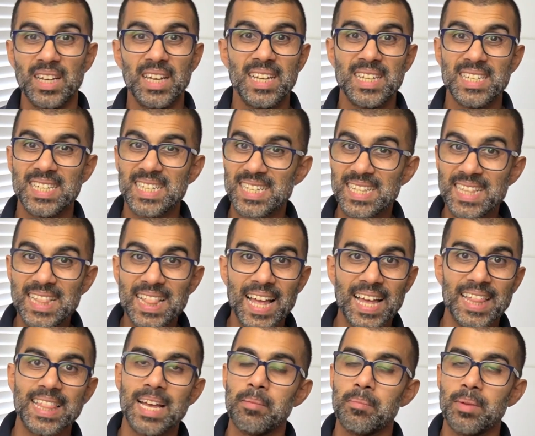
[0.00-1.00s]
just
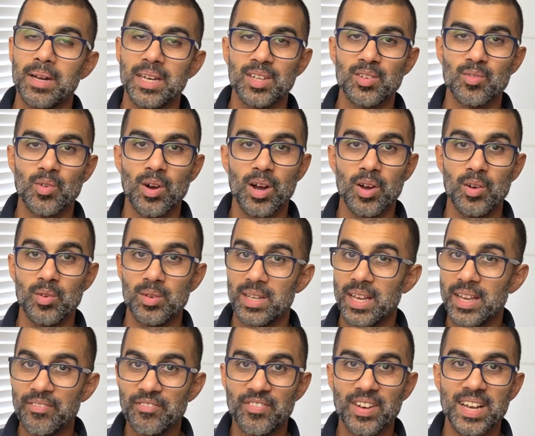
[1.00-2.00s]
let that money grow,
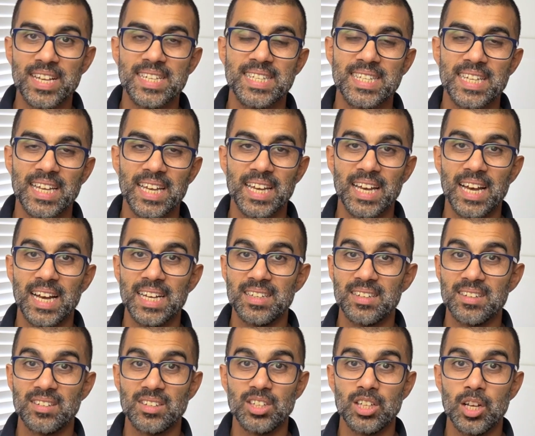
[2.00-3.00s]
invest it, and
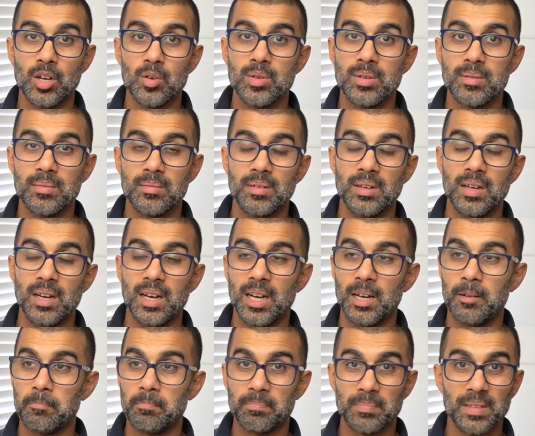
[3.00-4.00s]
just
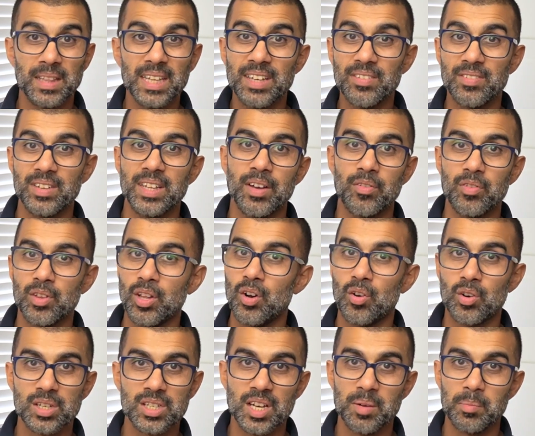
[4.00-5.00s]
leave it there for the
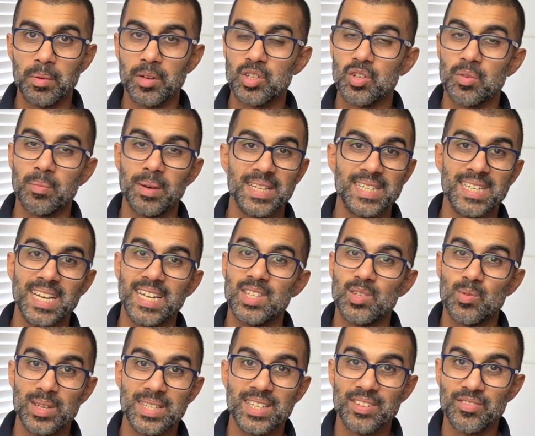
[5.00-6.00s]
long term. I'm talking about 10,
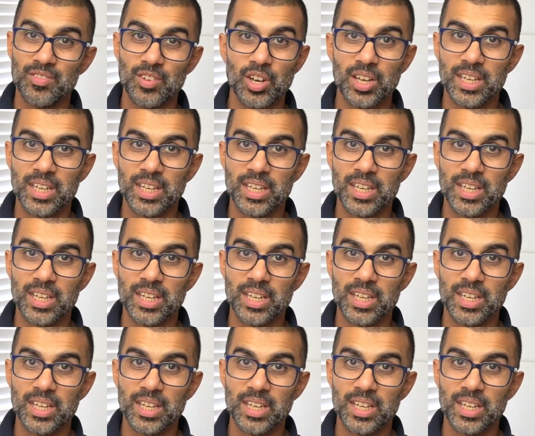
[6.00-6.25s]
20, 30